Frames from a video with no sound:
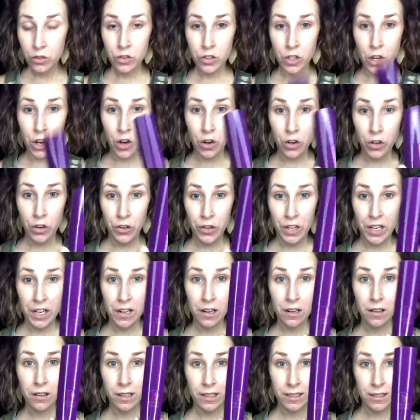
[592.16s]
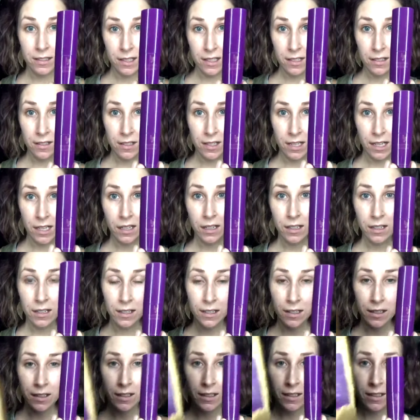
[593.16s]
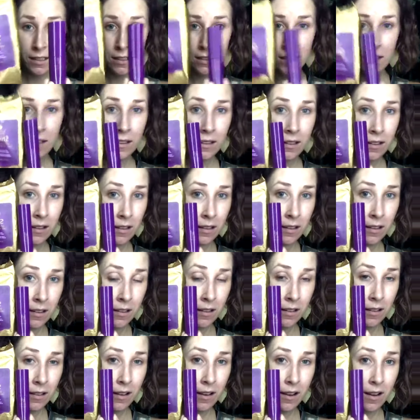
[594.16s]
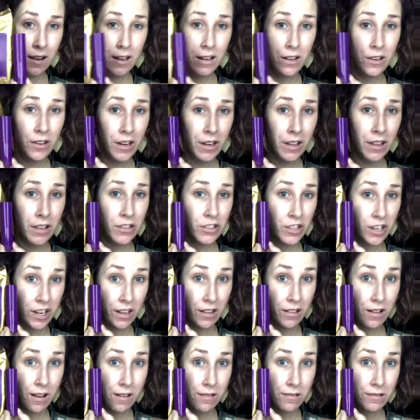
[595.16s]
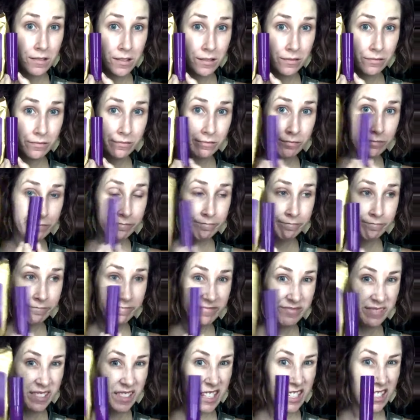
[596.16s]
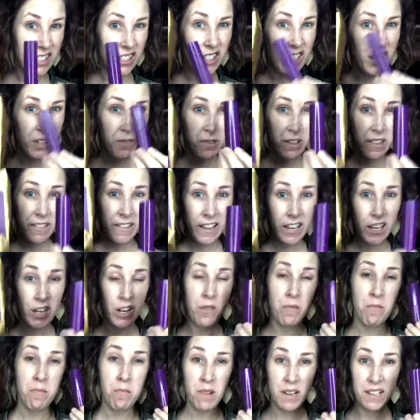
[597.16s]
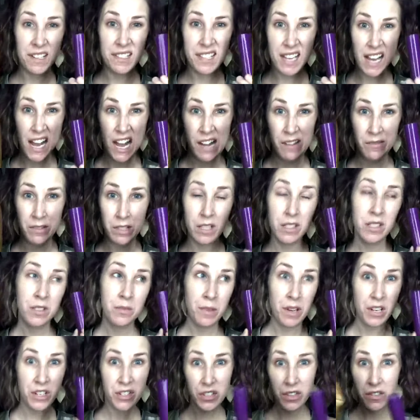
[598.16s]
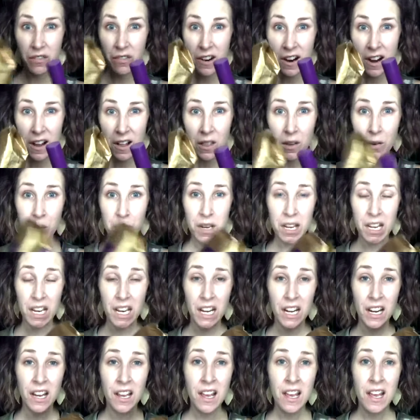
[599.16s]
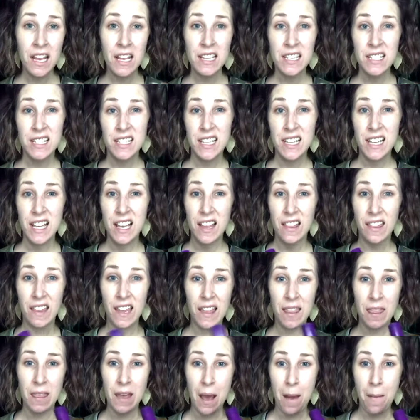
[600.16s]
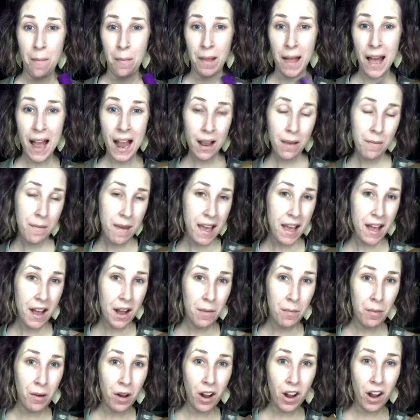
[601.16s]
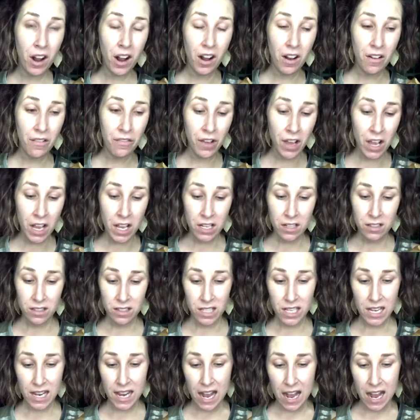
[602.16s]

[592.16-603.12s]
So, you need a cleansing stick and you need a shine cloth. These are going to be like your must-haves, especially for Halloween, to get like that black makeup off, to